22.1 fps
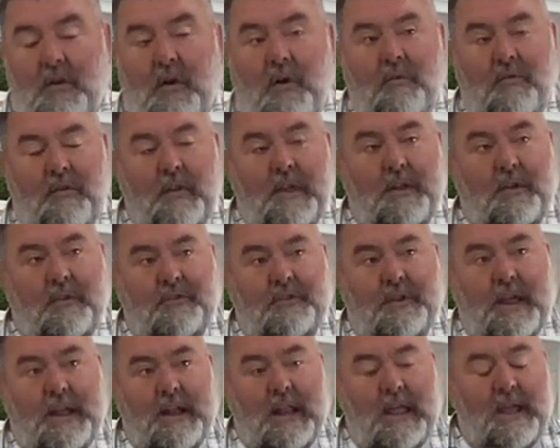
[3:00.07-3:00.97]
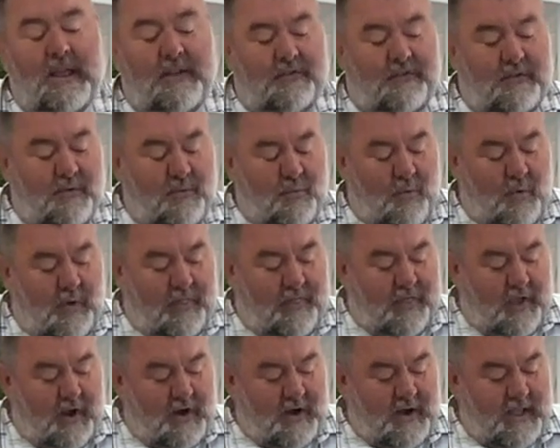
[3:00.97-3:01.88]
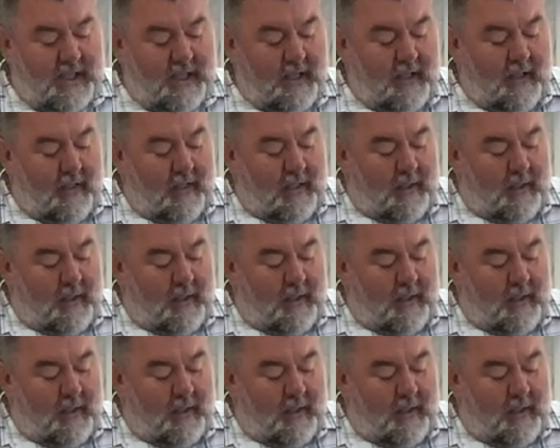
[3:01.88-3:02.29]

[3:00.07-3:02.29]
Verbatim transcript: Hopefully it'll stay less than 130.